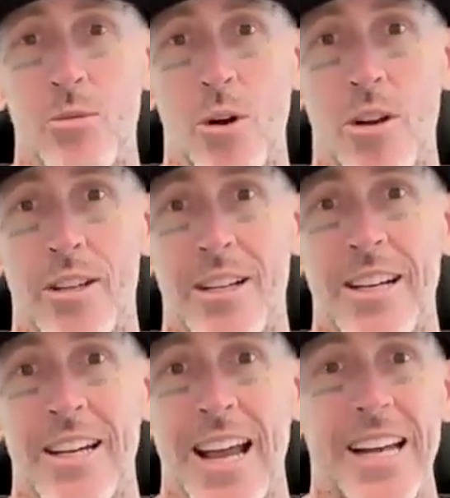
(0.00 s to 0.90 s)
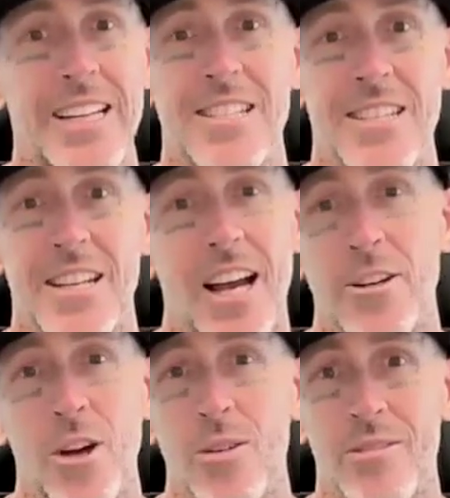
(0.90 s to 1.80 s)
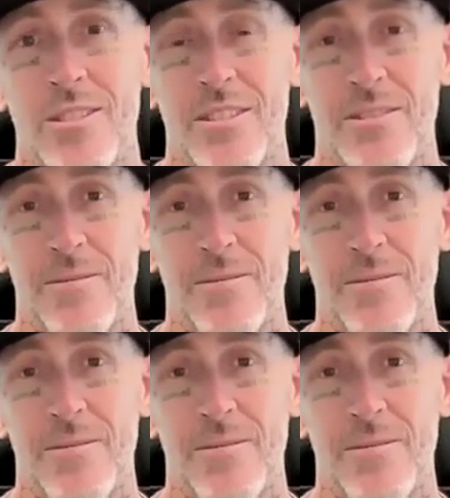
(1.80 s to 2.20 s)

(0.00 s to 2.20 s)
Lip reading: work? And he said, I don't.